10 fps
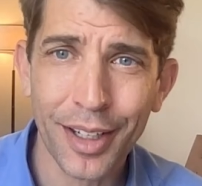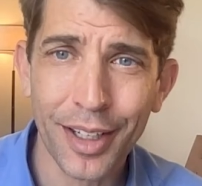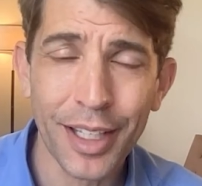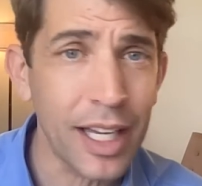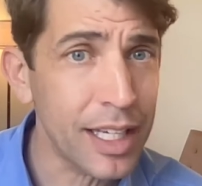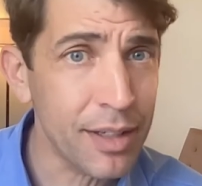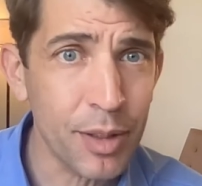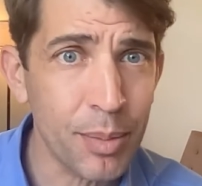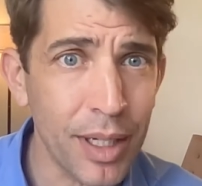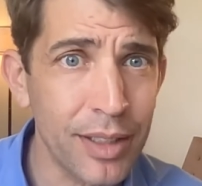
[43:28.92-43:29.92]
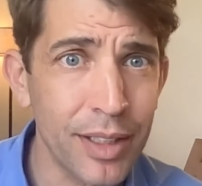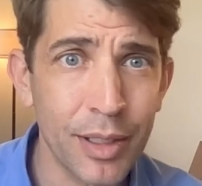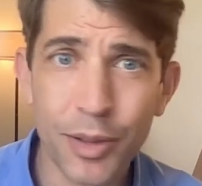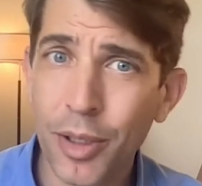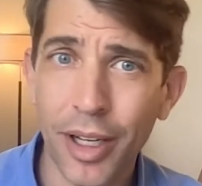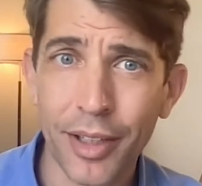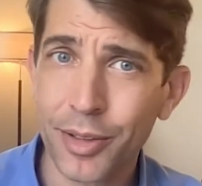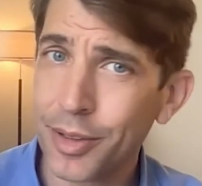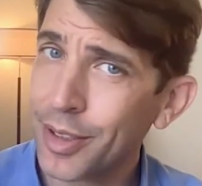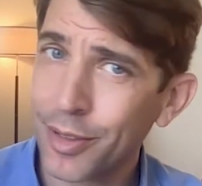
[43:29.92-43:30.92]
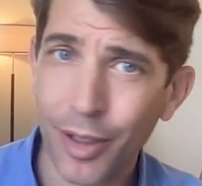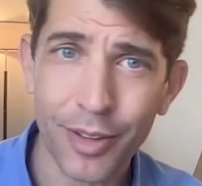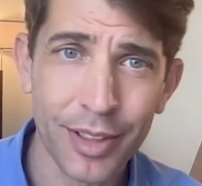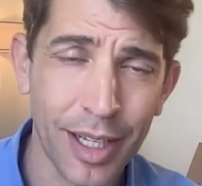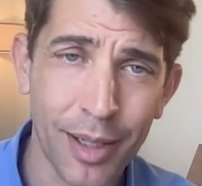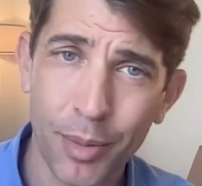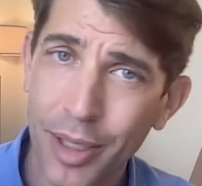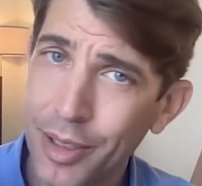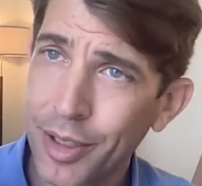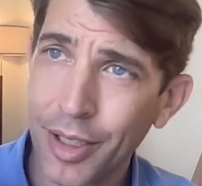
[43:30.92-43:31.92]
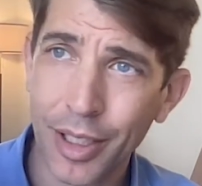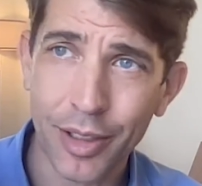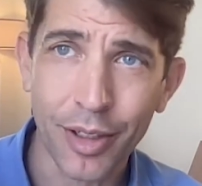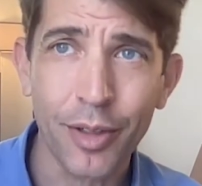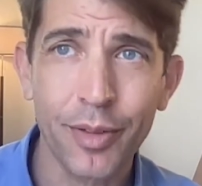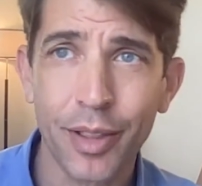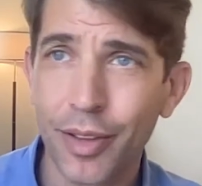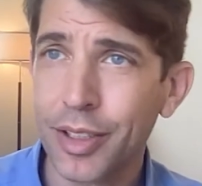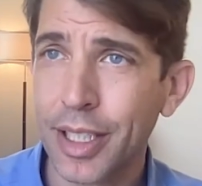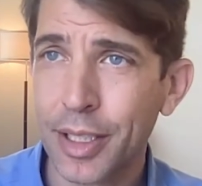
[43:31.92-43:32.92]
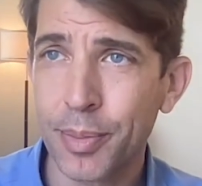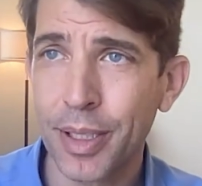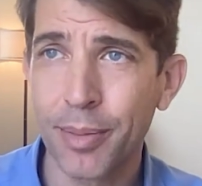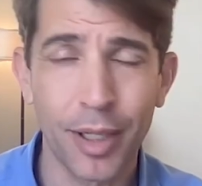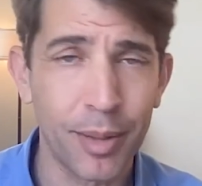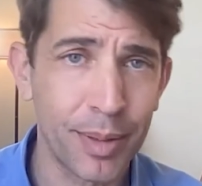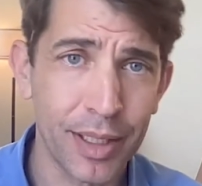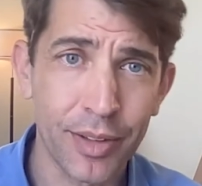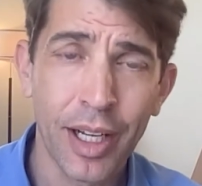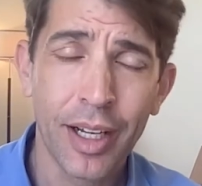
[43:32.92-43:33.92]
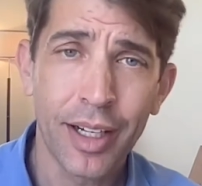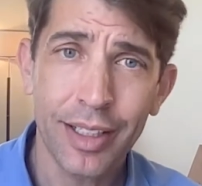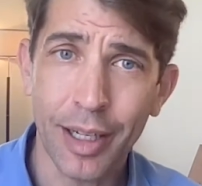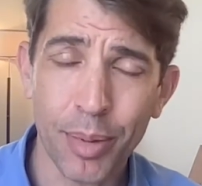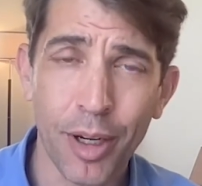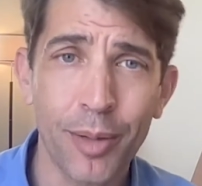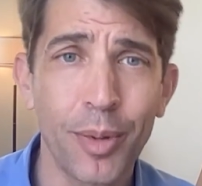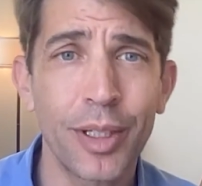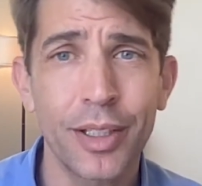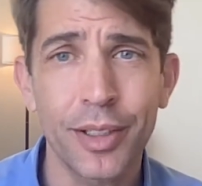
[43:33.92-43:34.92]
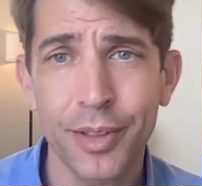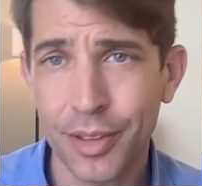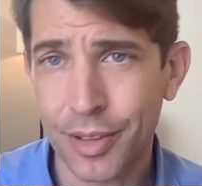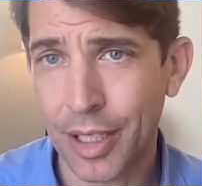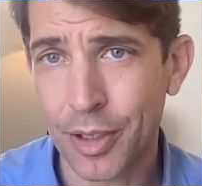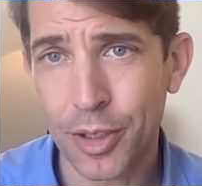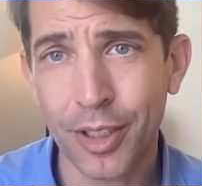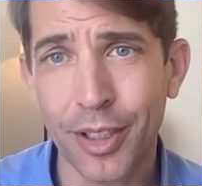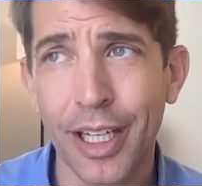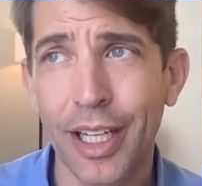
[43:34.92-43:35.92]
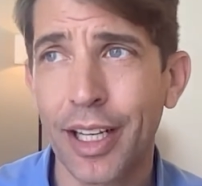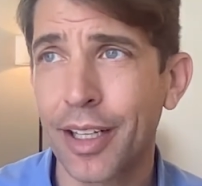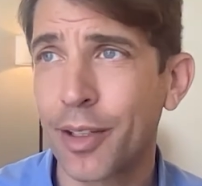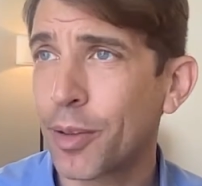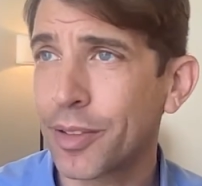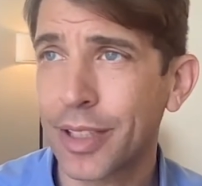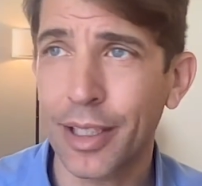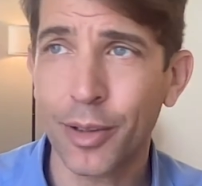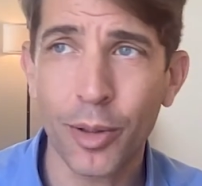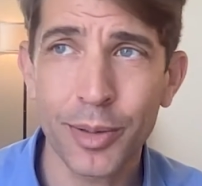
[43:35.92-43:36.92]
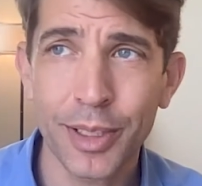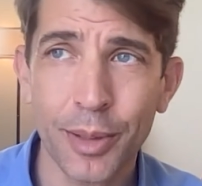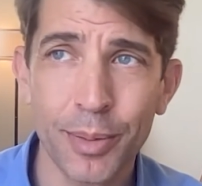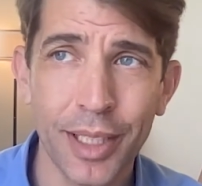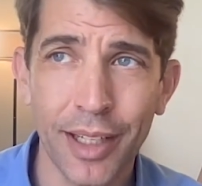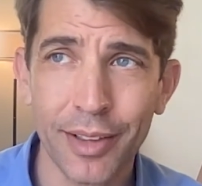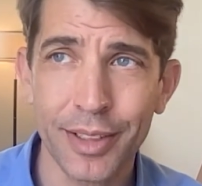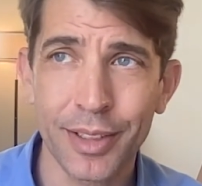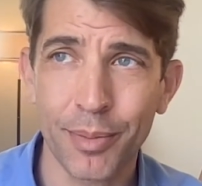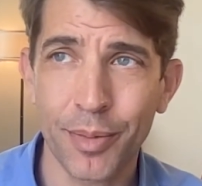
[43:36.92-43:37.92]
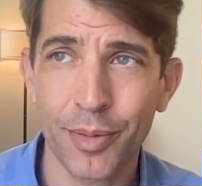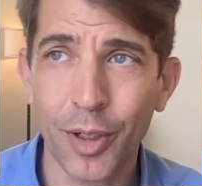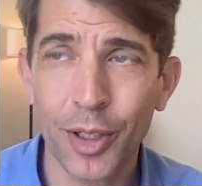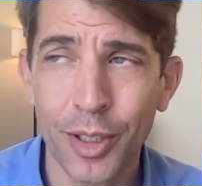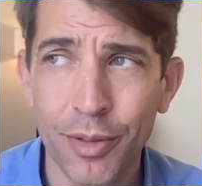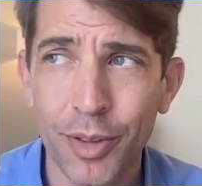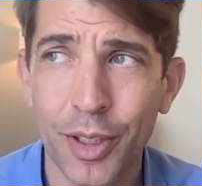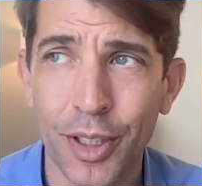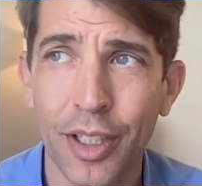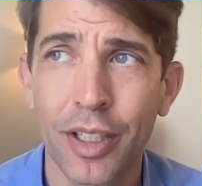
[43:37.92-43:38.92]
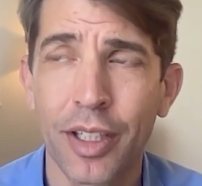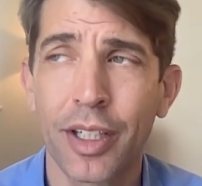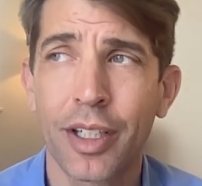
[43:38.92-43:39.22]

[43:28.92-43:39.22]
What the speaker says: Yeah, even a brand that you trust. You see this all the time where you turn over, it looks like it's peanut butter, but it's got palm oil, it's got sugar in it, or it's got corn syrup solid, some version of sugar.